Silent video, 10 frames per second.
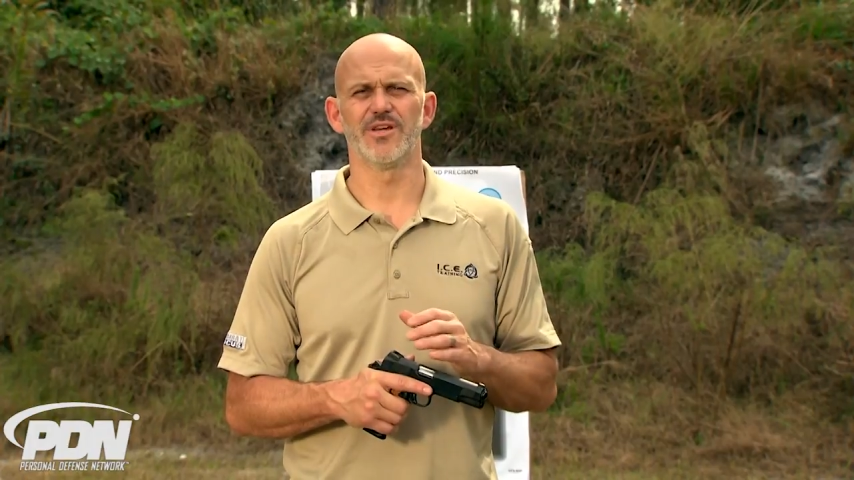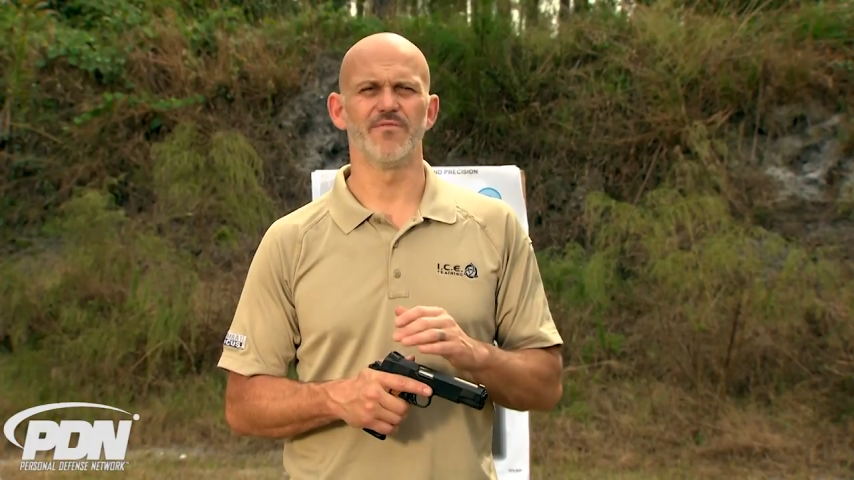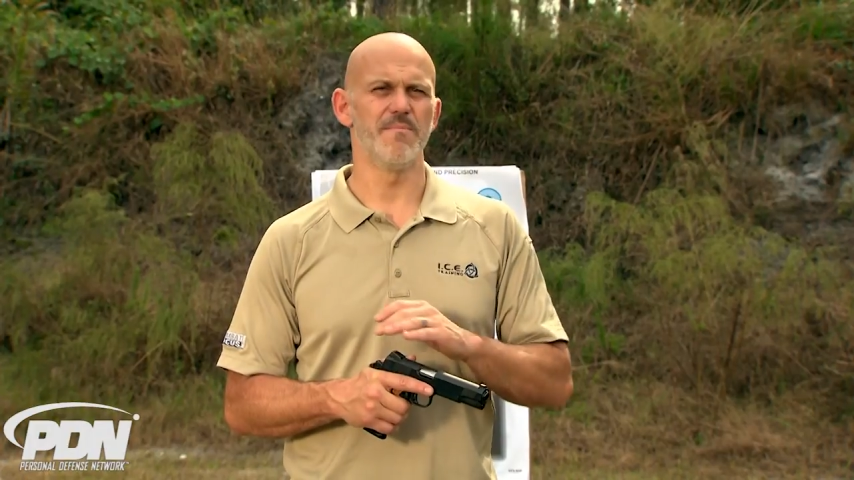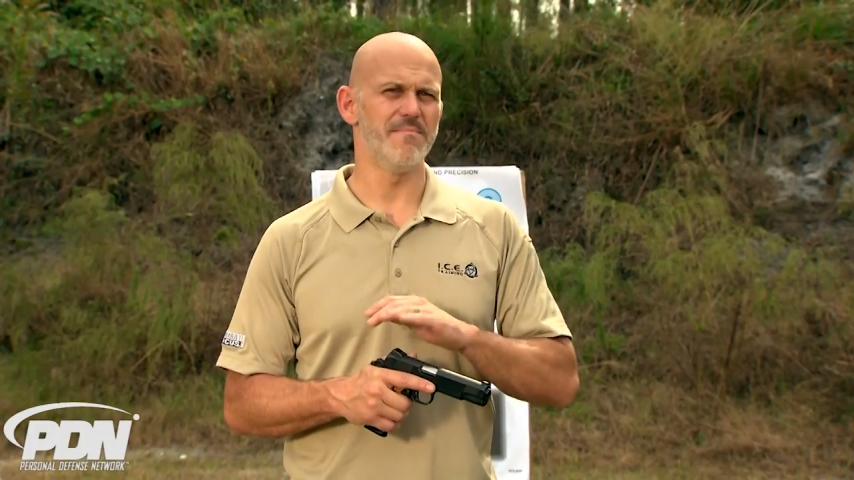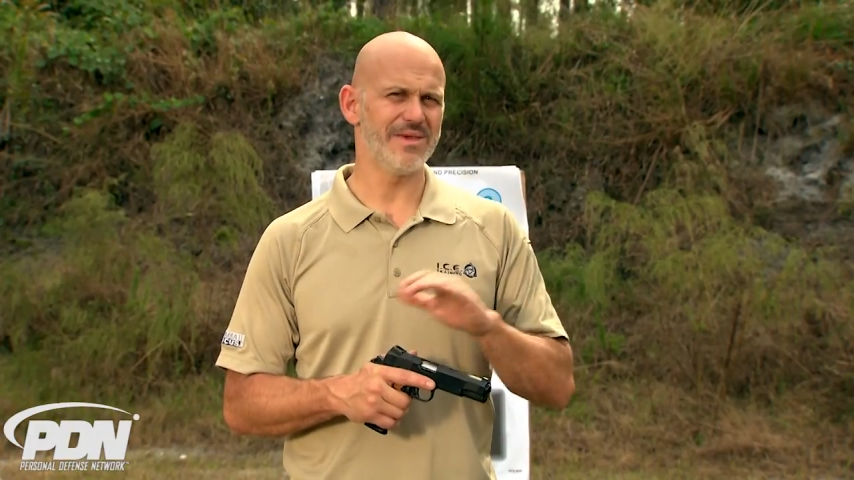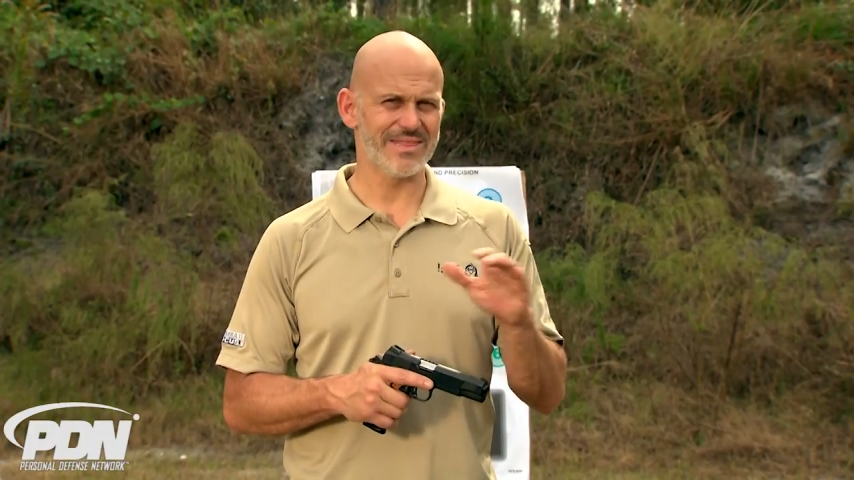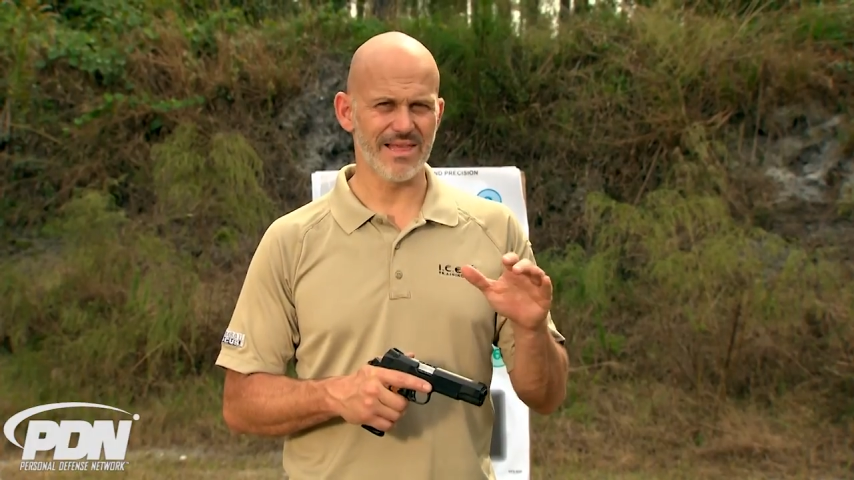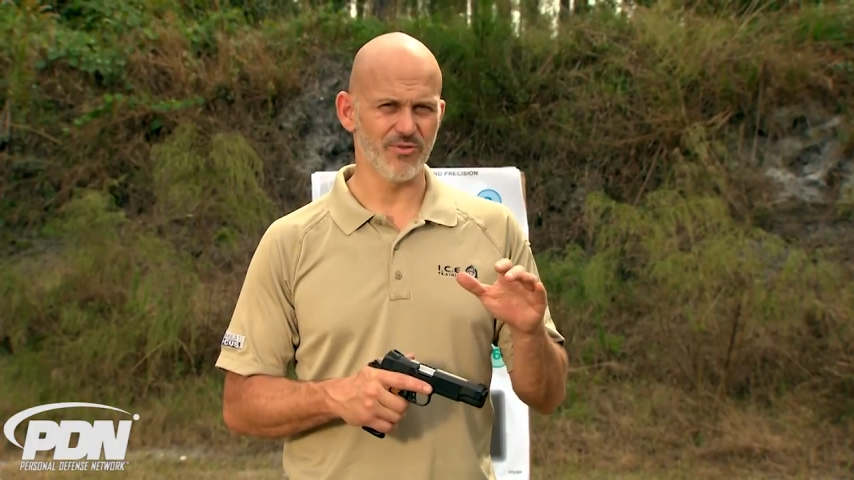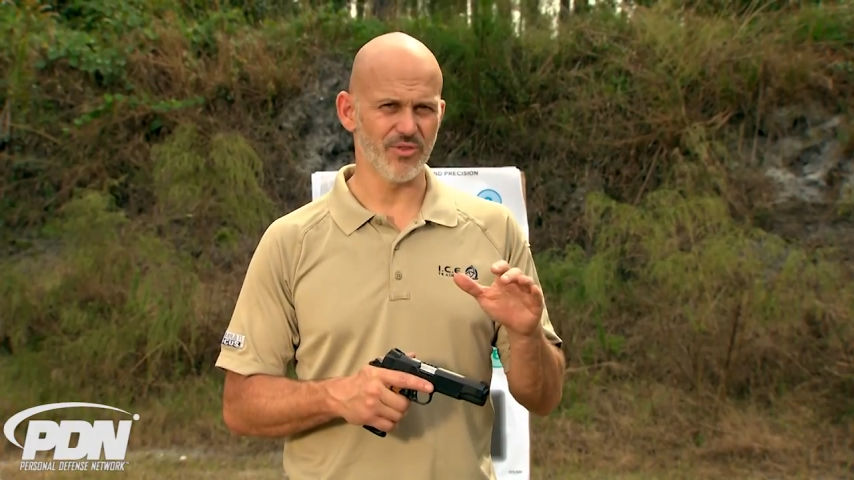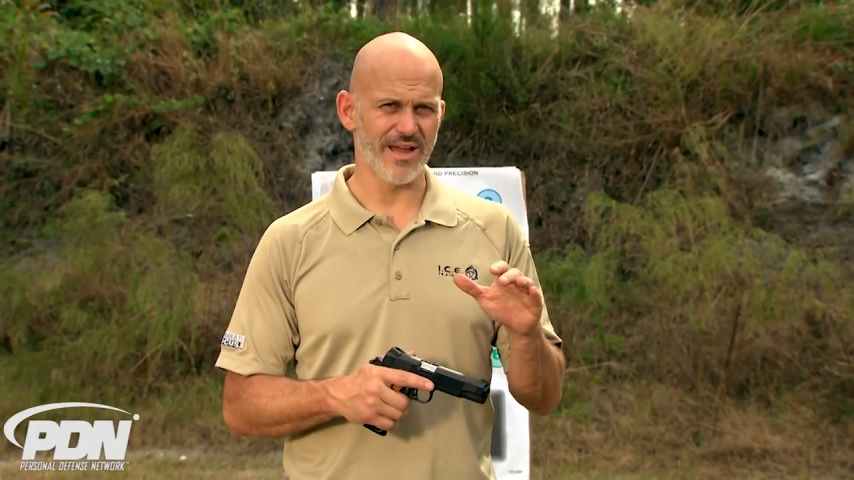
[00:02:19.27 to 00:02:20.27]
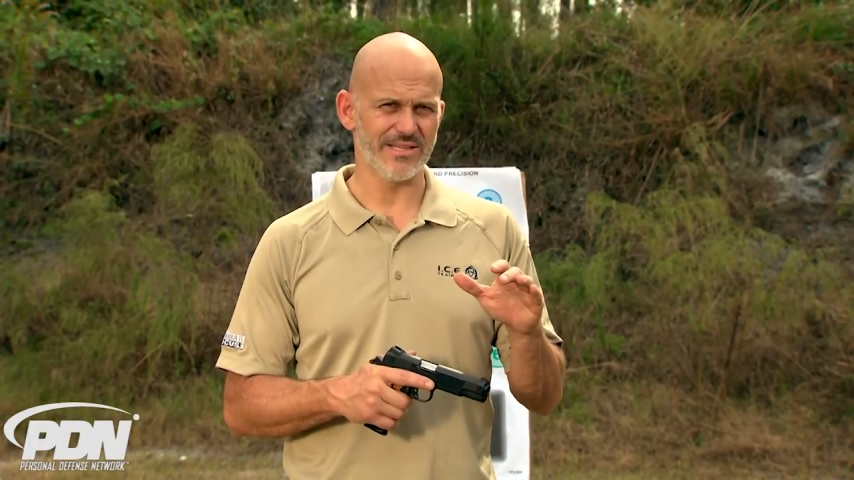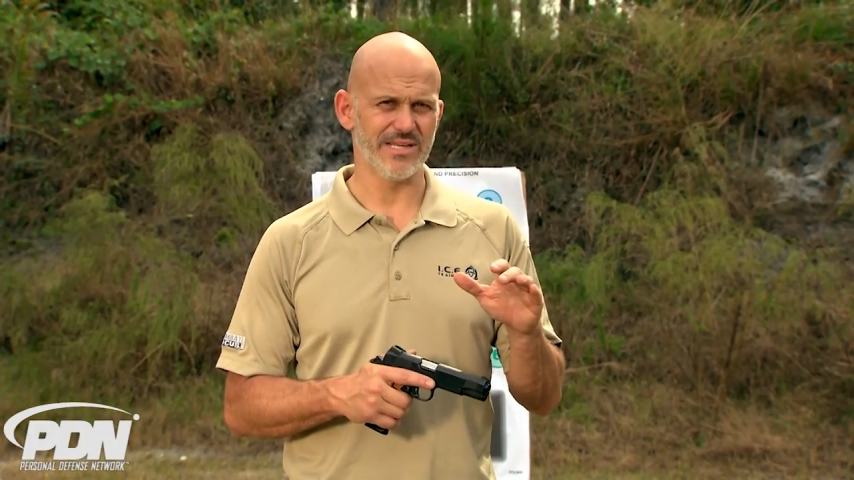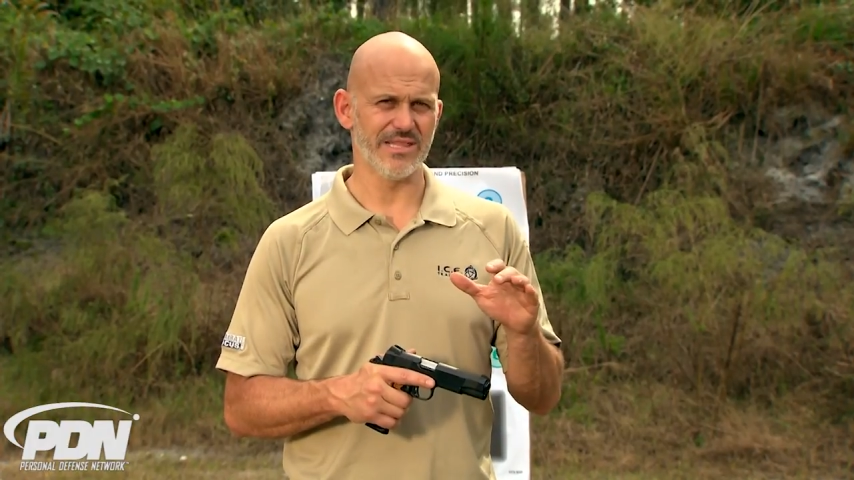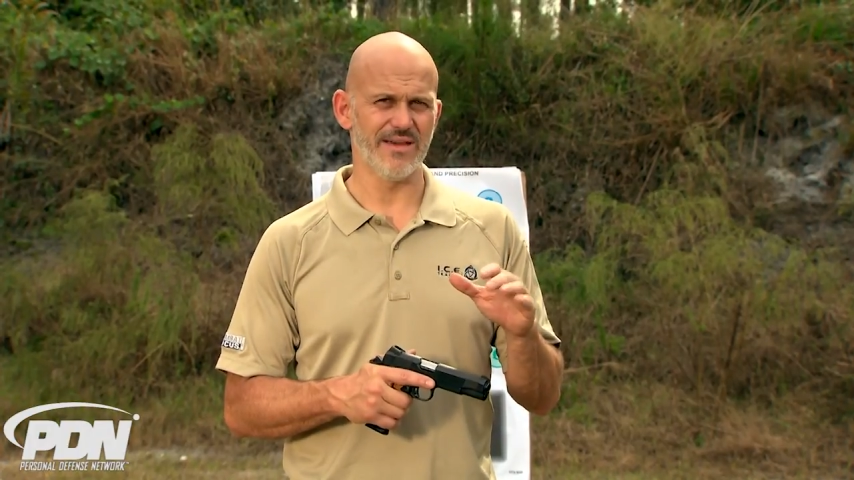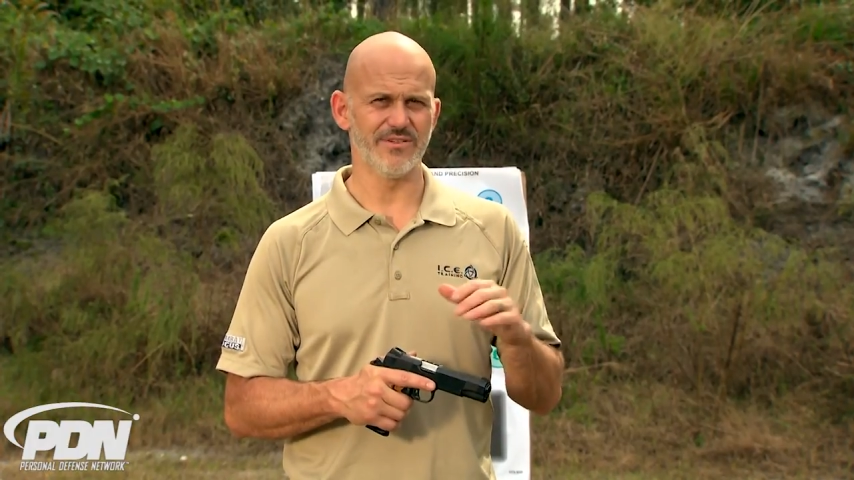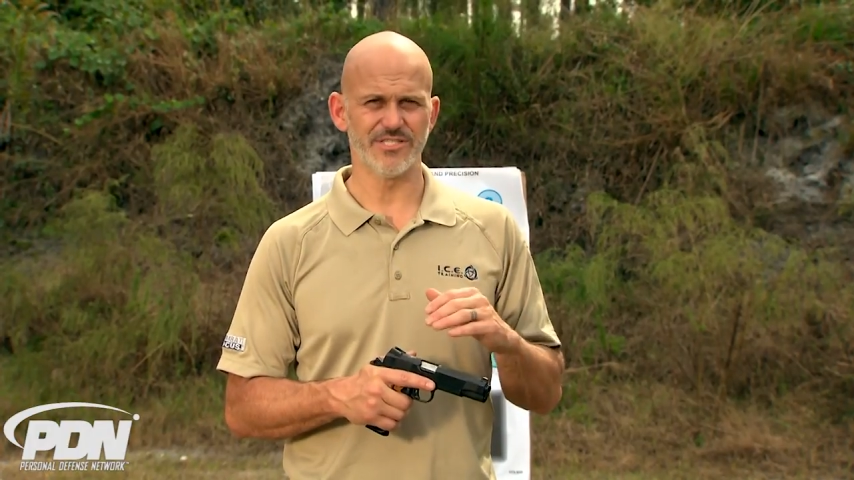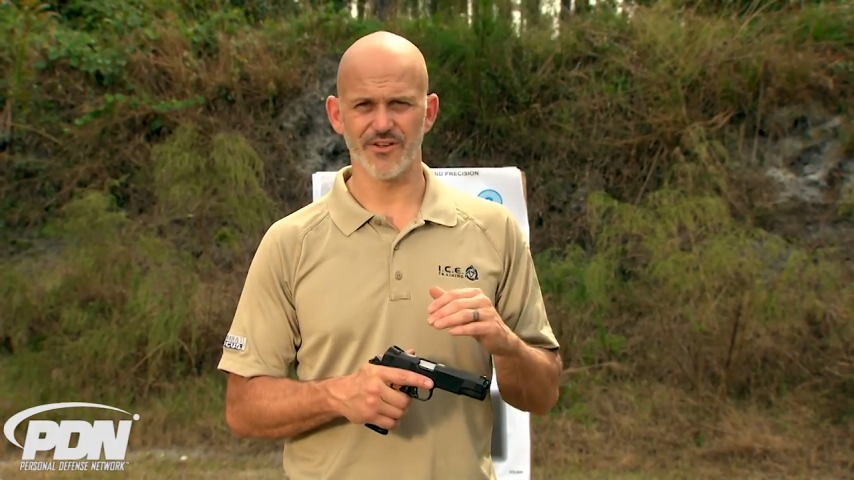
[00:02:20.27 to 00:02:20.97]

of the mid-level 1911s,